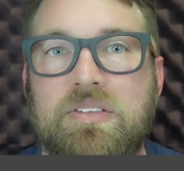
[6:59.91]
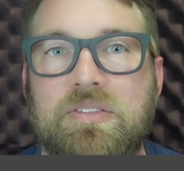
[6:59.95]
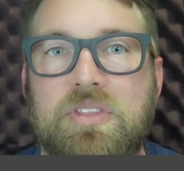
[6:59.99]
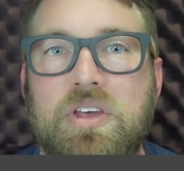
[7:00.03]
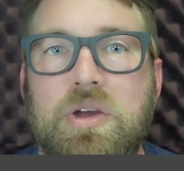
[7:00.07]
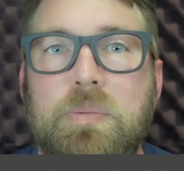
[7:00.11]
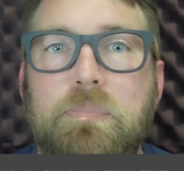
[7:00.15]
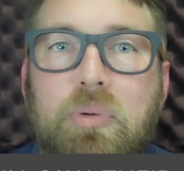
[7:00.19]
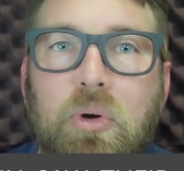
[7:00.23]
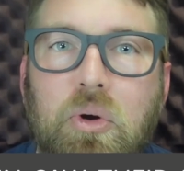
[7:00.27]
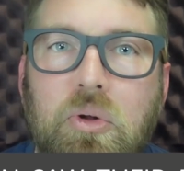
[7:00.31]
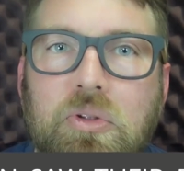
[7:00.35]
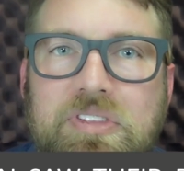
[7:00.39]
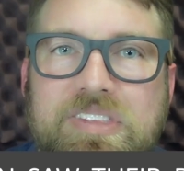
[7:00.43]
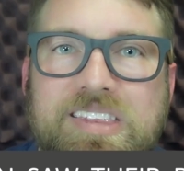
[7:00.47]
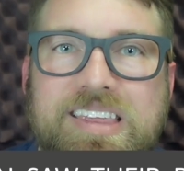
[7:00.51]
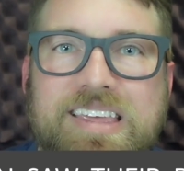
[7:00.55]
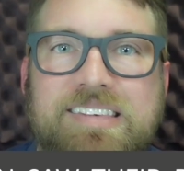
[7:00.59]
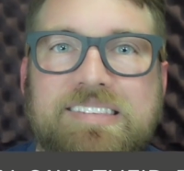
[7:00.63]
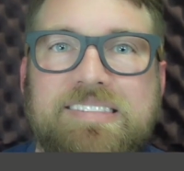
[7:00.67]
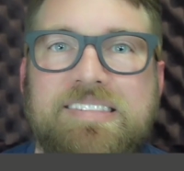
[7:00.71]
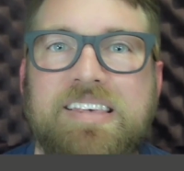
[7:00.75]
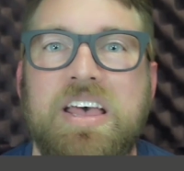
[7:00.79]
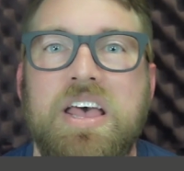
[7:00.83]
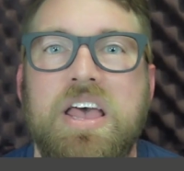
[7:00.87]
Their
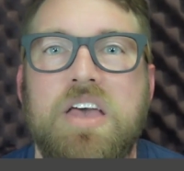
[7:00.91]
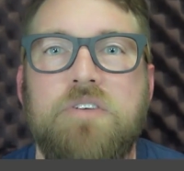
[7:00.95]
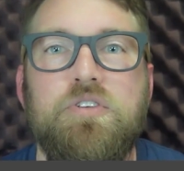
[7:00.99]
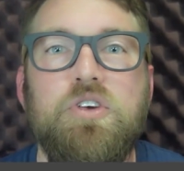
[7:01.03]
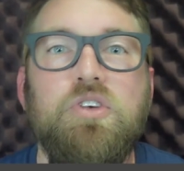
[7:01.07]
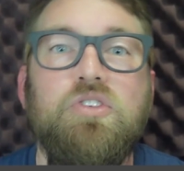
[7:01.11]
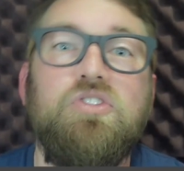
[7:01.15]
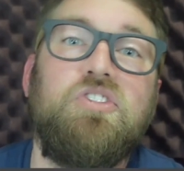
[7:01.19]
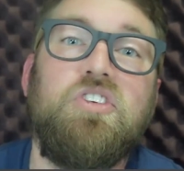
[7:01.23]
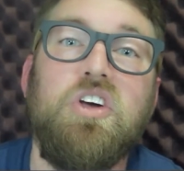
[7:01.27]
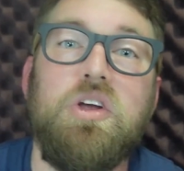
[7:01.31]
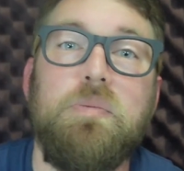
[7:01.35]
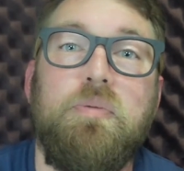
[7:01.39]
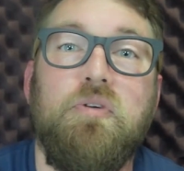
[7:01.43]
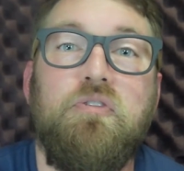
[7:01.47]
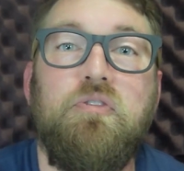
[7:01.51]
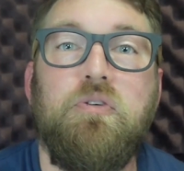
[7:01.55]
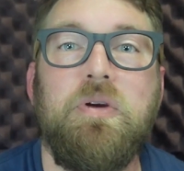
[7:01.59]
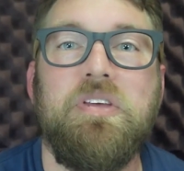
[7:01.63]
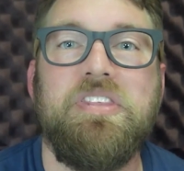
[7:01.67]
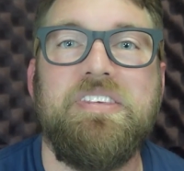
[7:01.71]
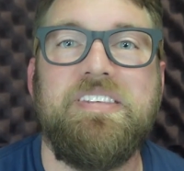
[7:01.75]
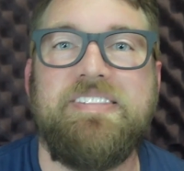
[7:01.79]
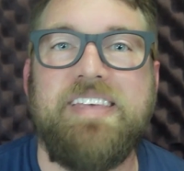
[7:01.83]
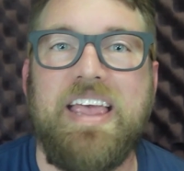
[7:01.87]
boldness. If you stood
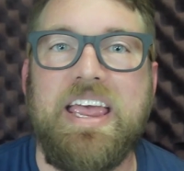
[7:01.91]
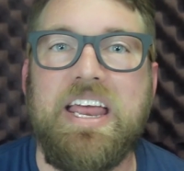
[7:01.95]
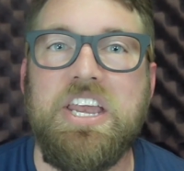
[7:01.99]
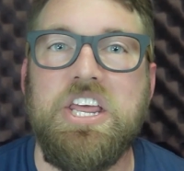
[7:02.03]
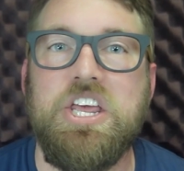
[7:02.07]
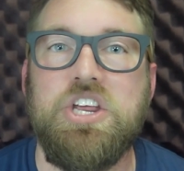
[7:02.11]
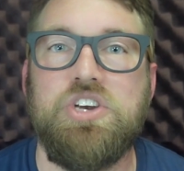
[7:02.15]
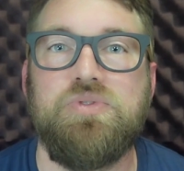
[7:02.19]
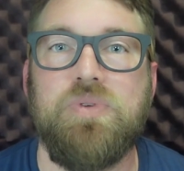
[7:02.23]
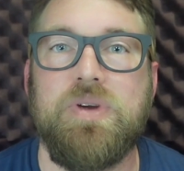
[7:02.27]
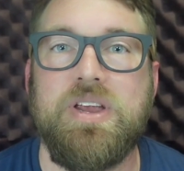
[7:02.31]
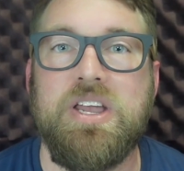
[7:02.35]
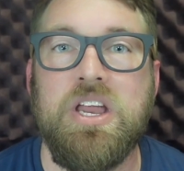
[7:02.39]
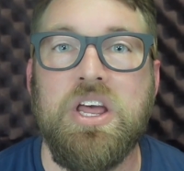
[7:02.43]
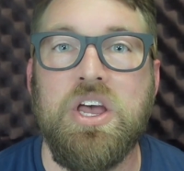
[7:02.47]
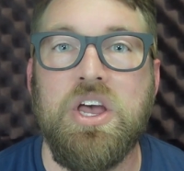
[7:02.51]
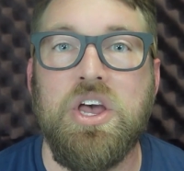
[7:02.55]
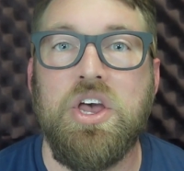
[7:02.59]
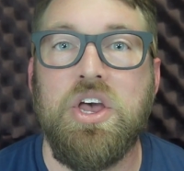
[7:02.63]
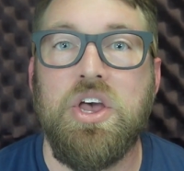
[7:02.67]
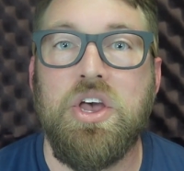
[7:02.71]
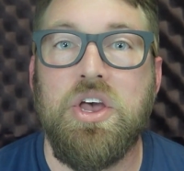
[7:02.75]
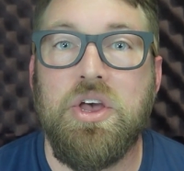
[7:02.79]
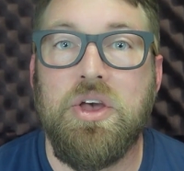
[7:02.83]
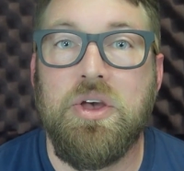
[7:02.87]
before the Sanhedrin,
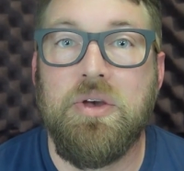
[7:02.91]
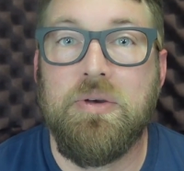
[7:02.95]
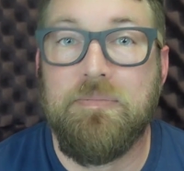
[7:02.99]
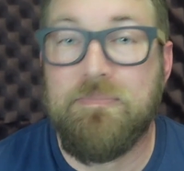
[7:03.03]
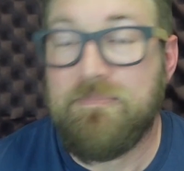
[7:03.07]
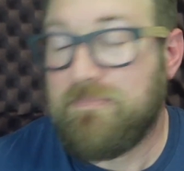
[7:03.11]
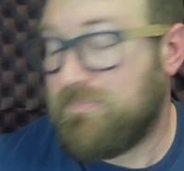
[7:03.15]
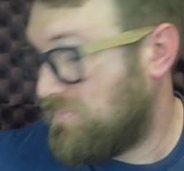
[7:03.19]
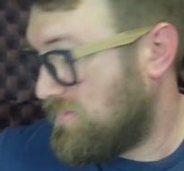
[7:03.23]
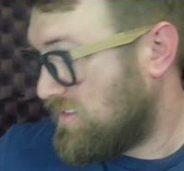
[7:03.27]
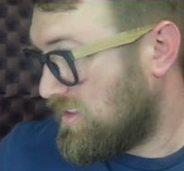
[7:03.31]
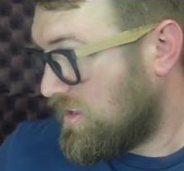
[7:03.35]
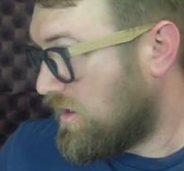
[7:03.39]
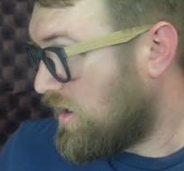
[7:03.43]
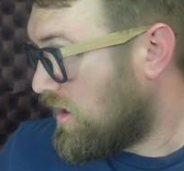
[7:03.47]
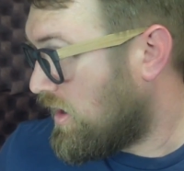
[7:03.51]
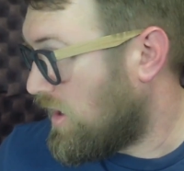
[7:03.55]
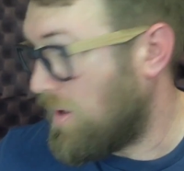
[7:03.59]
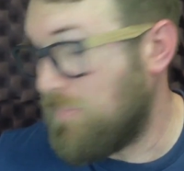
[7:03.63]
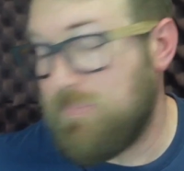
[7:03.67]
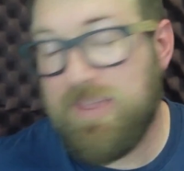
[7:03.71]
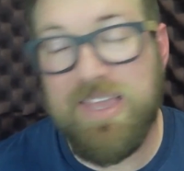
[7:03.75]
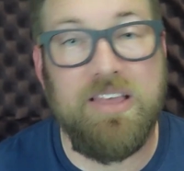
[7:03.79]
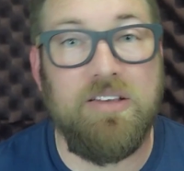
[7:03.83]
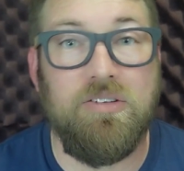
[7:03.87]

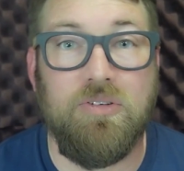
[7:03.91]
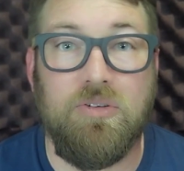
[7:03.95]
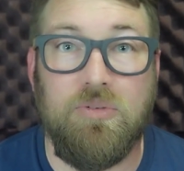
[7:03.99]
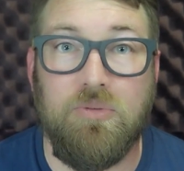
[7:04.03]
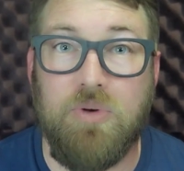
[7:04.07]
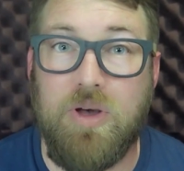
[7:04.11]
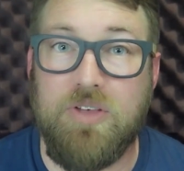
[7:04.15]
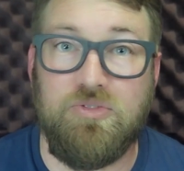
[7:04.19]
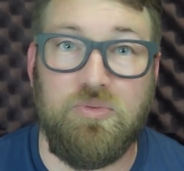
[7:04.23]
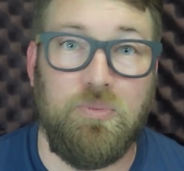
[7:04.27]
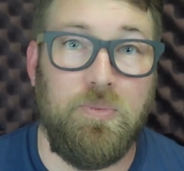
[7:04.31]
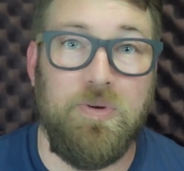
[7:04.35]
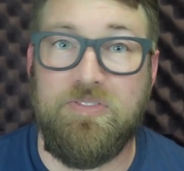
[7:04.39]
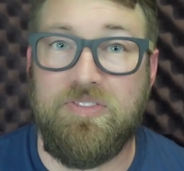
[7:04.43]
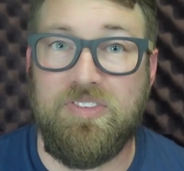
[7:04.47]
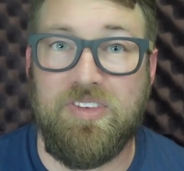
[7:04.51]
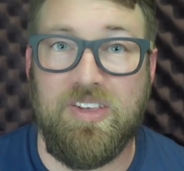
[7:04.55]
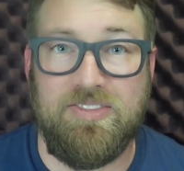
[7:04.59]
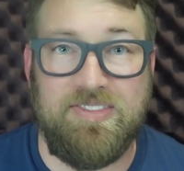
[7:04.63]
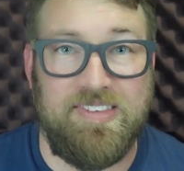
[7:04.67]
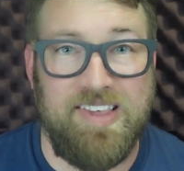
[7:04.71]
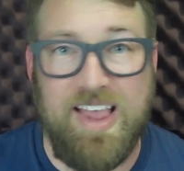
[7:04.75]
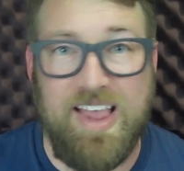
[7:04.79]
I mean, as we've just